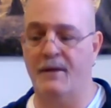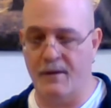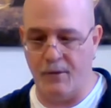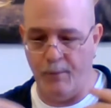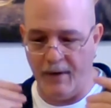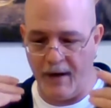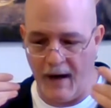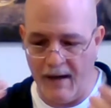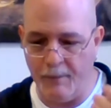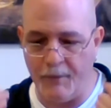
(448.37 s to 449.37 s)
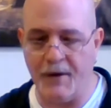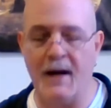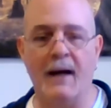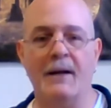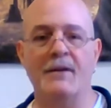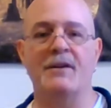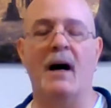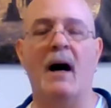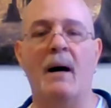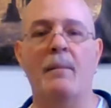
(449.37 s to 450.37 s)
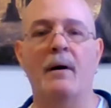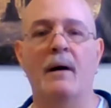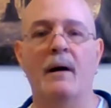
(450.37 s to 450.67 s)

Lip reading: to be able to get a job,